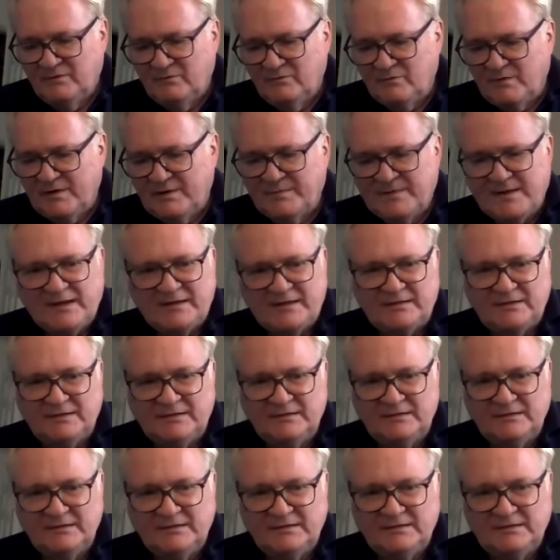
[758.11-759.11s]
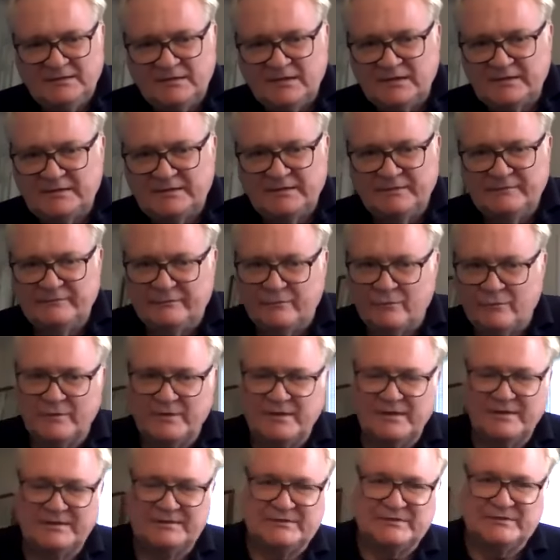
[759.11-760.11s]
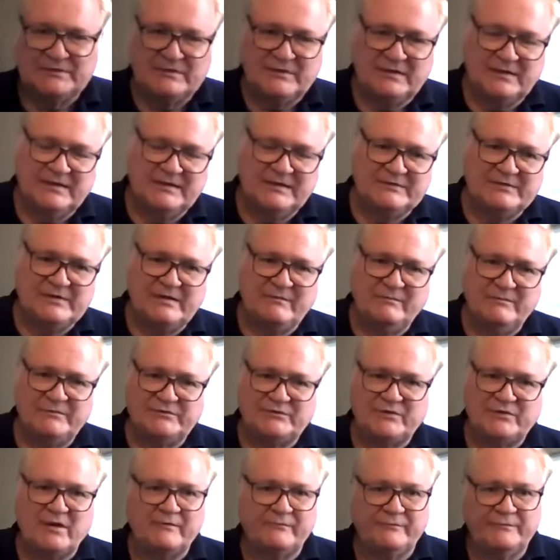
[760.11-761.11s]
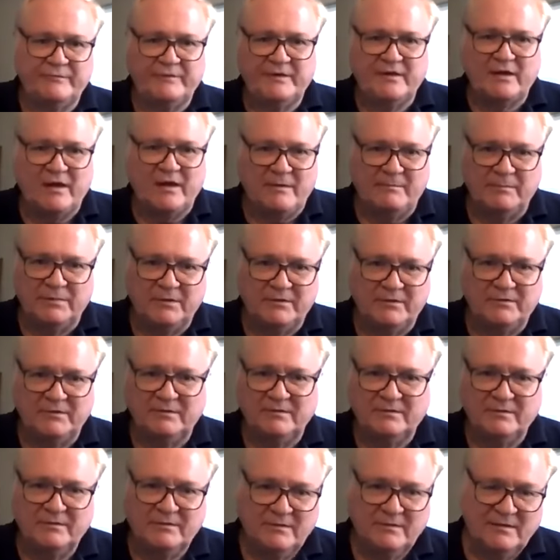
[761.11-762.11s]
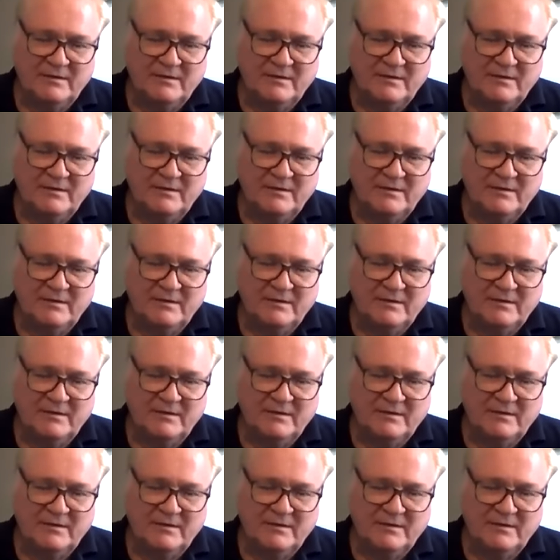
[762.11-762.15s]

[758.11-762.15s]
way back in the 1940s. His name was Gottfried Haberler.